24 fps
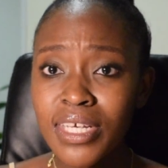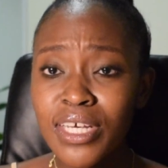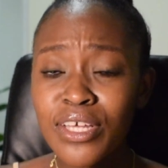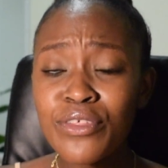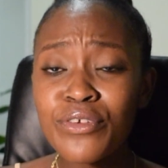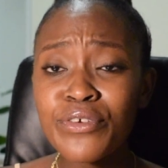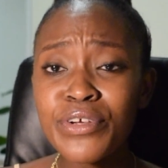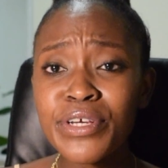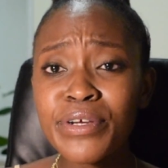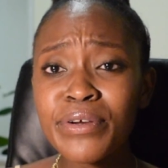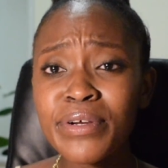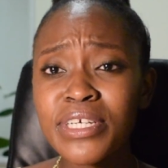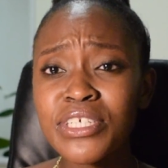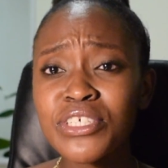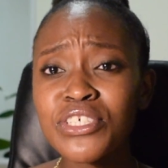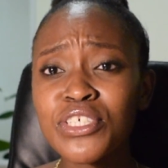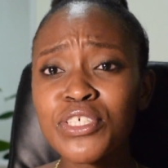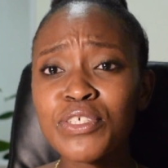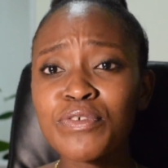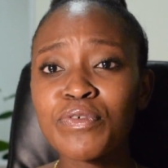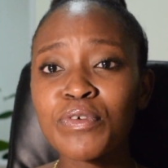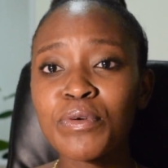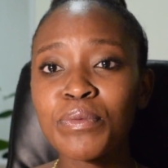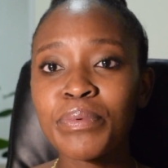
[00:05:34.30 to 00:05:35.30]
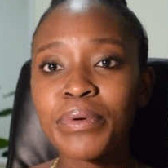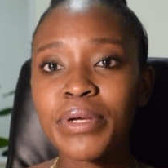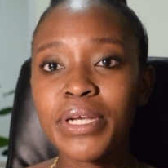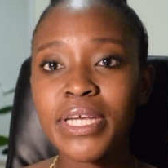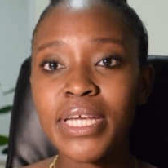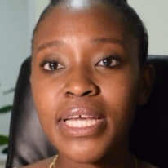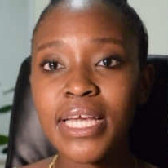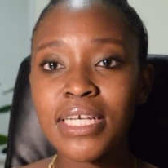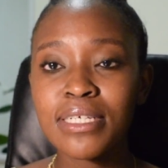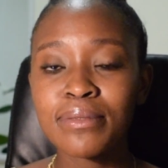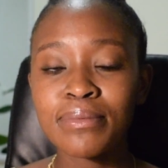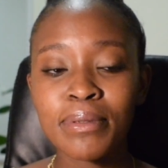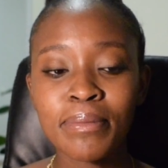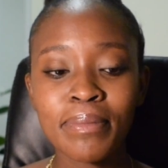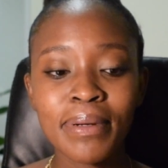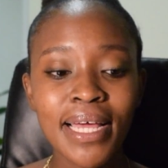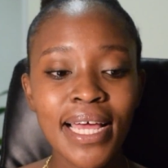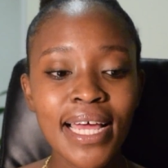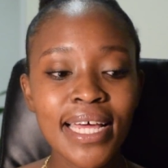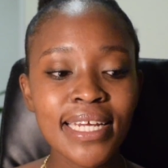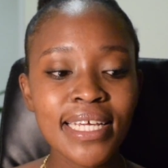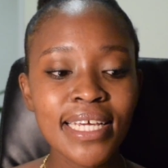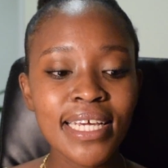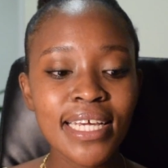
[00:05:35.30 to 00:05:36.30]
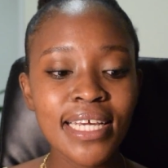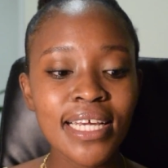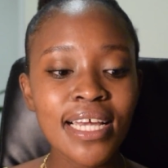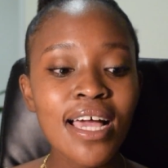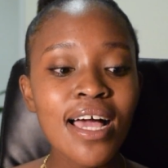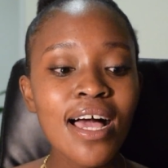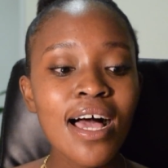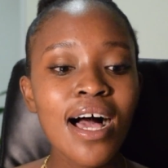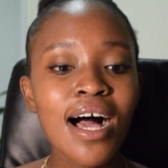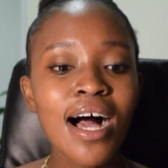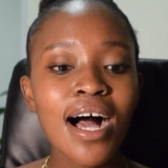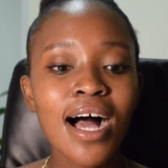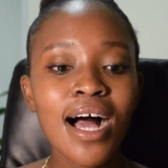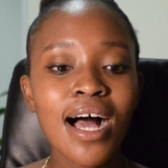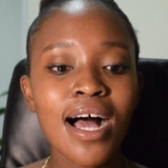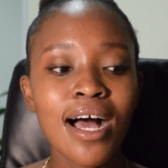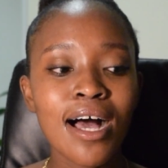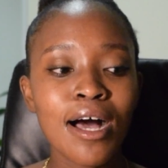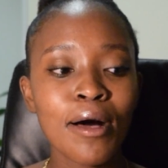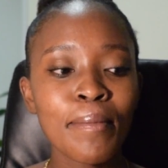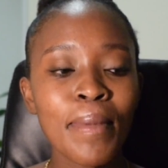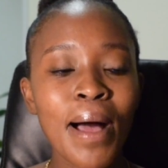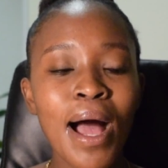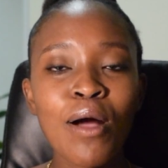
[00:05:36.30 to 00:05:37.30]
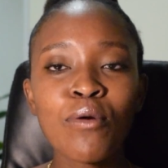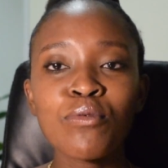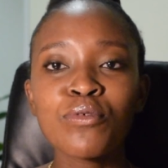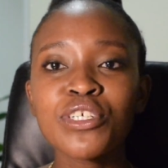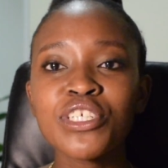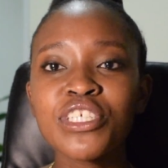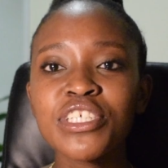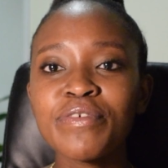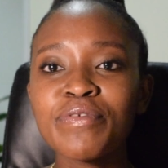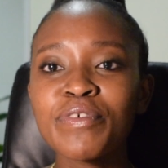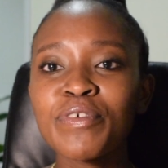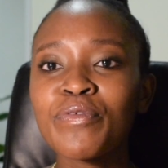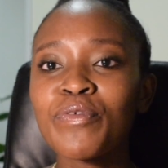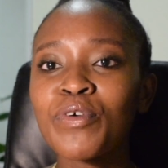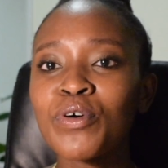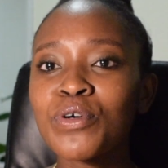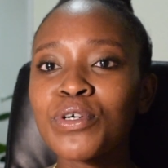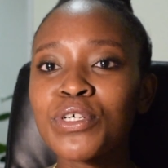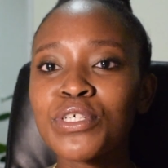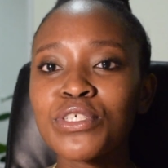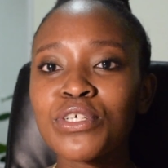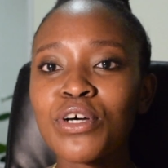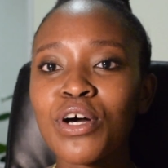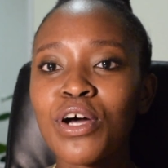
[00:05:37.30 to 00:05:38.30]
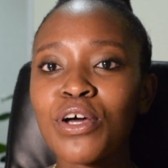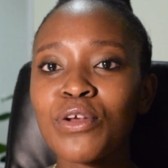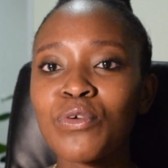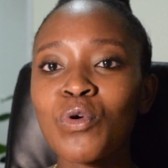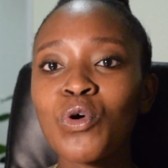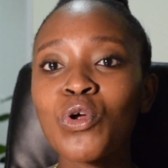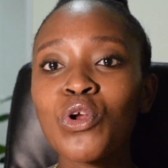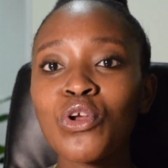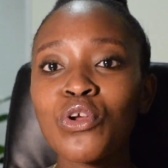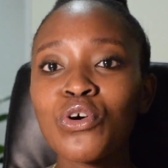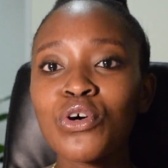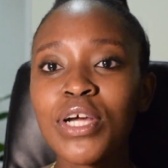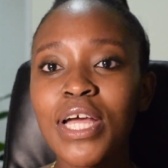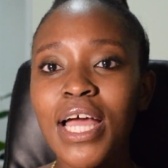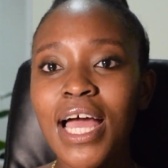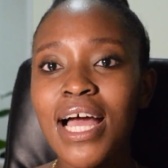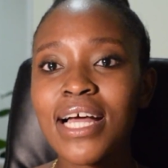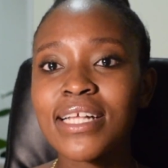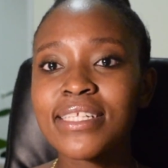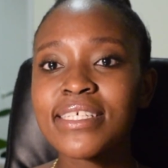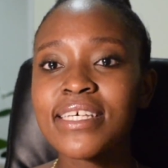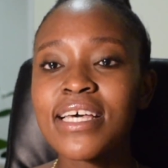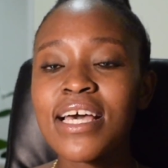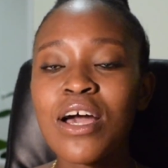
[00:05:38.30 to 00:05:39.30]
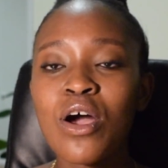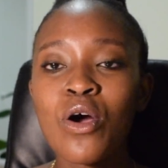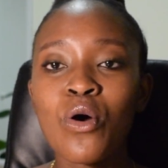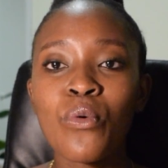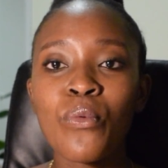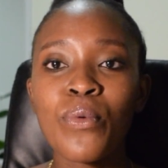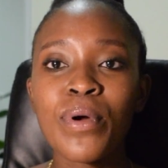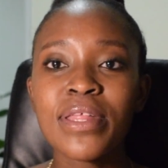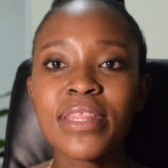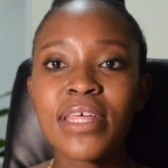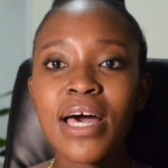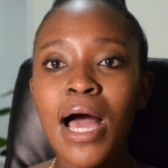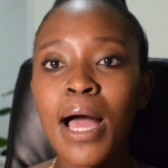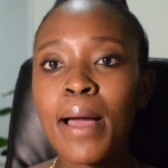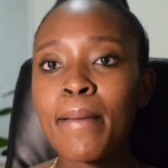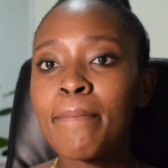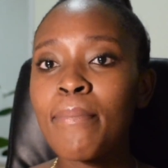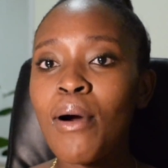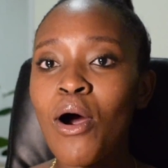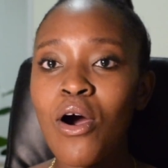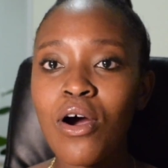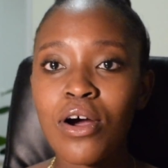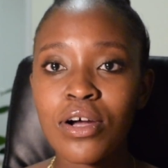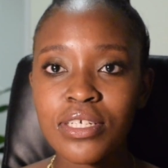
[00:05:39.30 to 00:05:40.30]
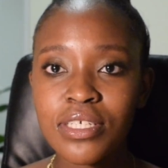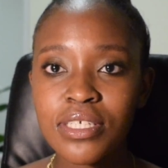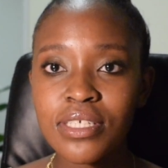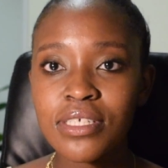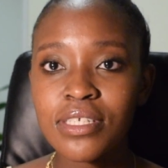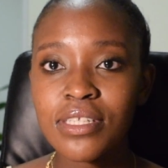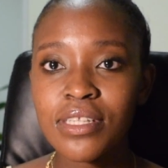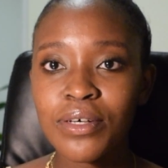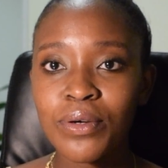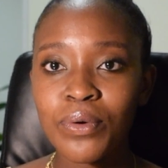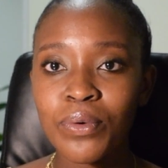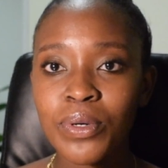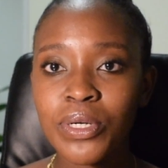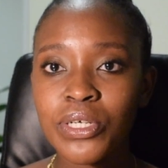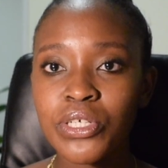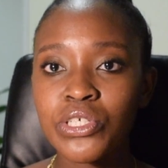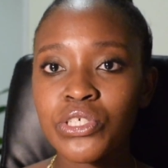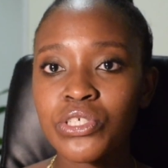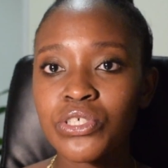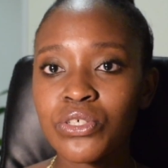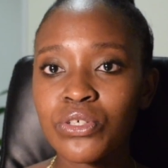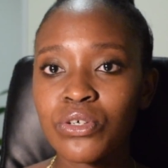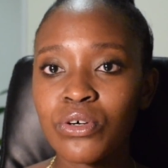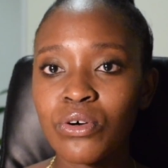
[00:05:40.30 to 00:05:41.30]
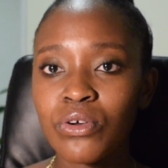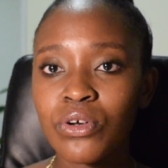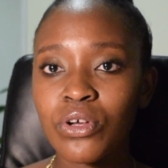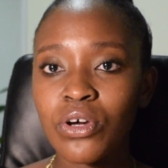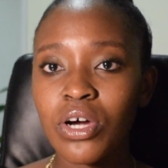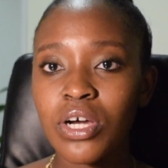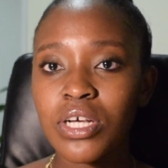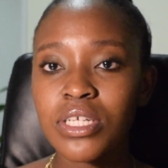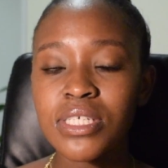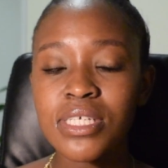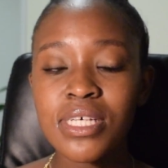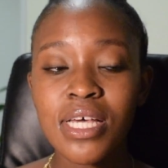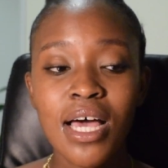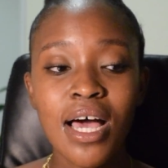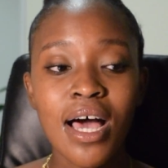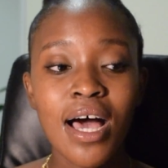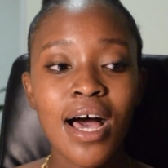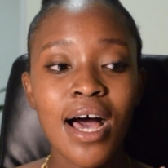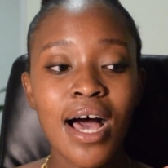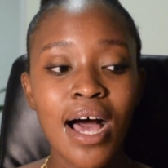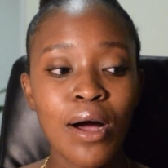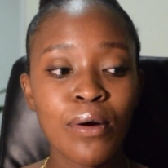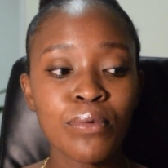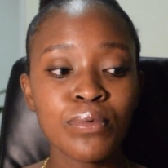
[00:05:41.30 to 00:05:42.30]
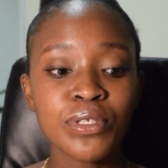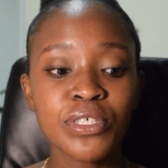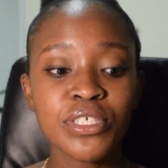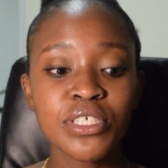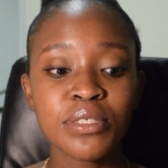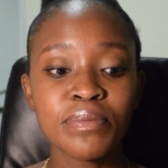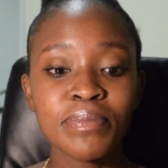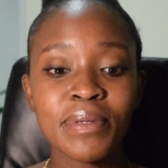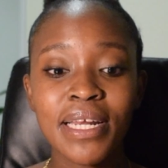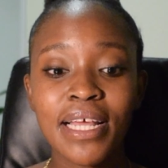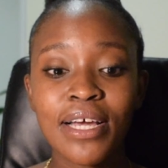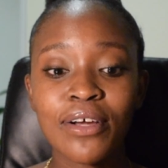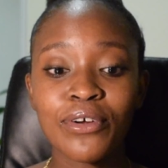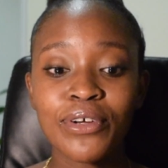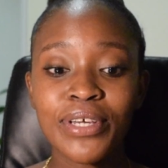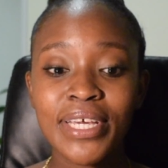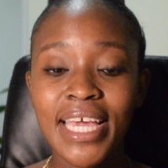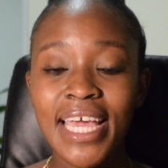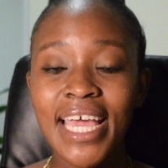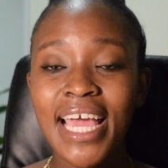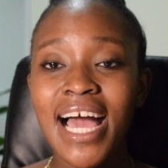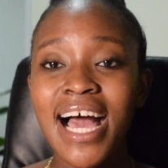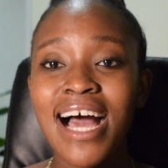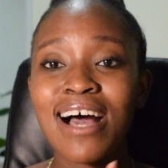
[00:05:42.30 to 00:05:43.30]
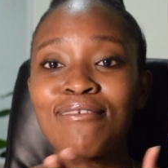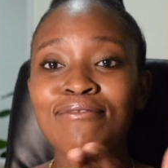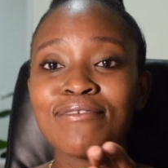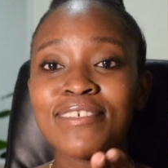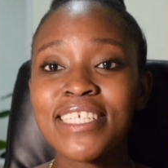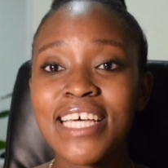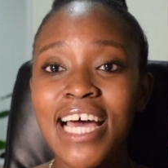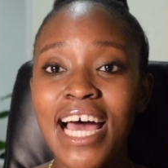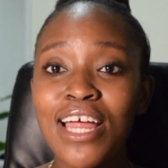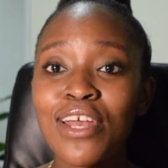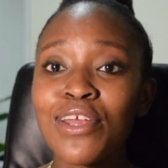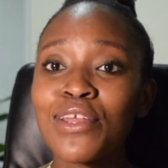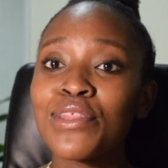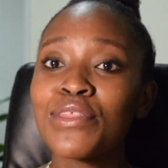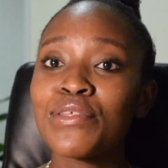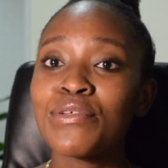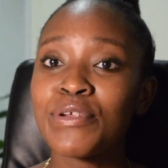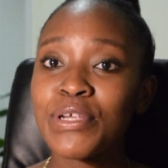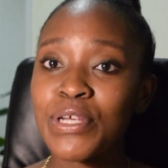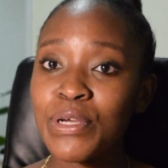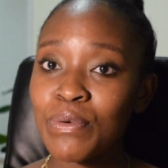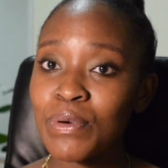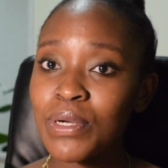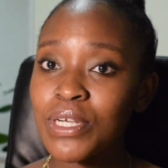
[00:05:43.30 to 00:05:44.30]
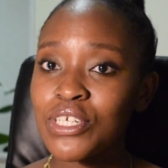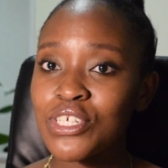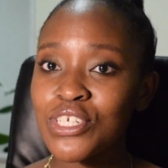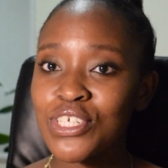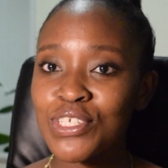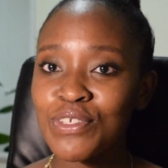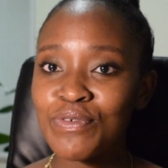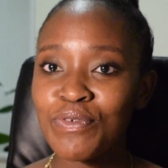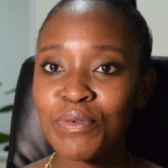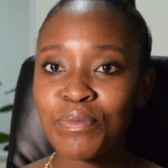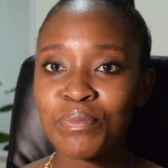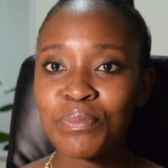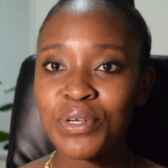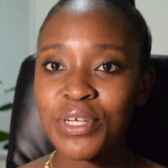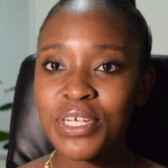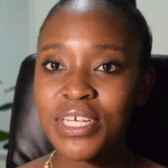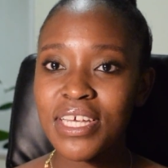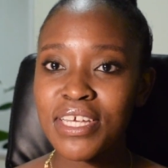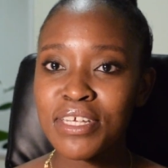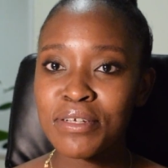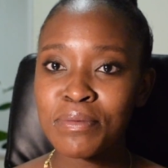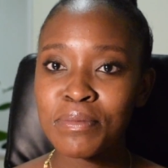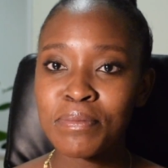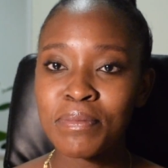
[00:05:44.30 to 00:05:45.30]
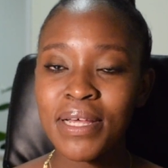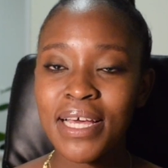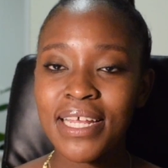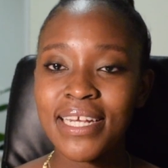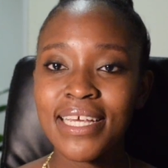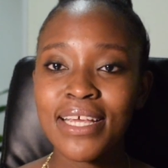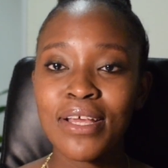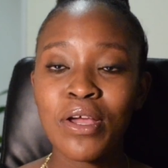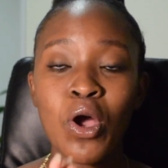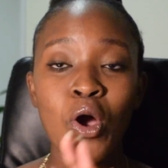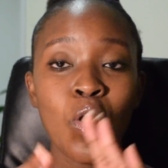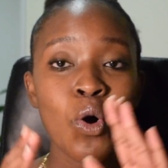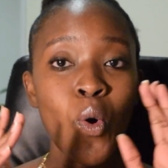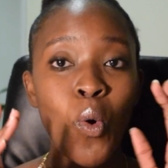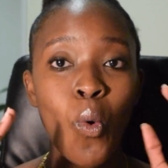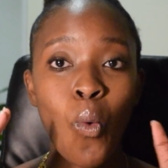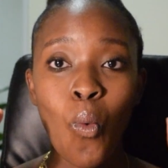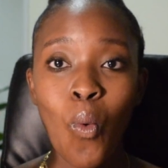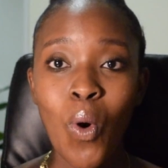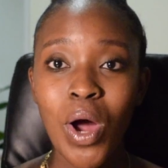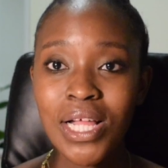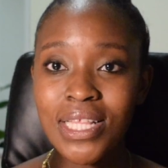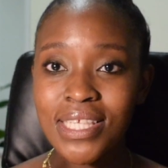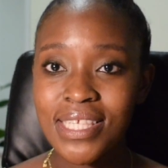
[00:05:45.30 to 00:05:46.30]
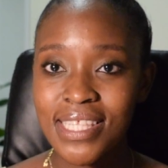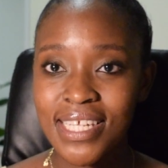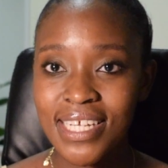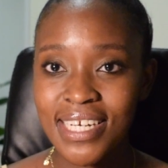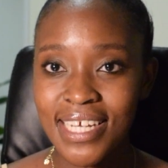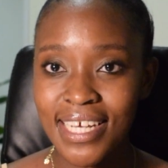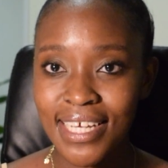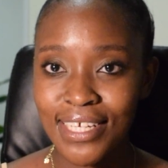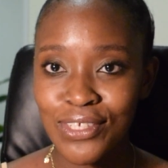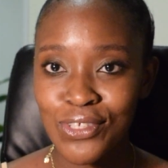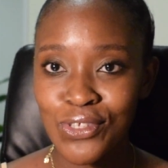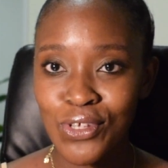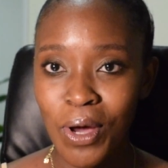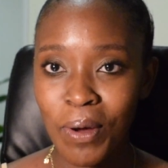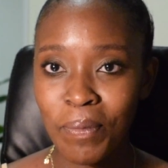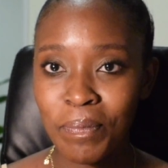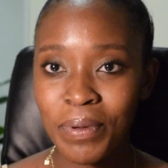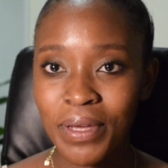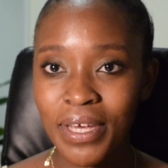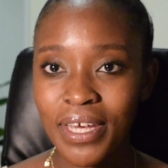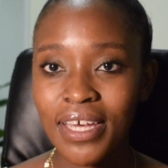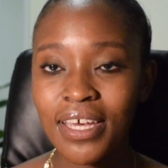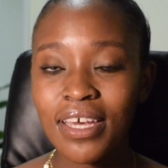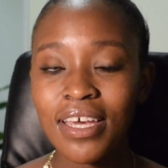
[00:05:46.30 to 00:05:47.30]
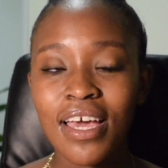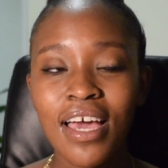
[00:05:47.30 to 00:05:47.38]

3 questions for pre-engagement planning, I wouldn't even focus on or look at whether I passed the question or not. I would just be like, okay, I've done 3 questions for pre-engagement planning. What's the next topic?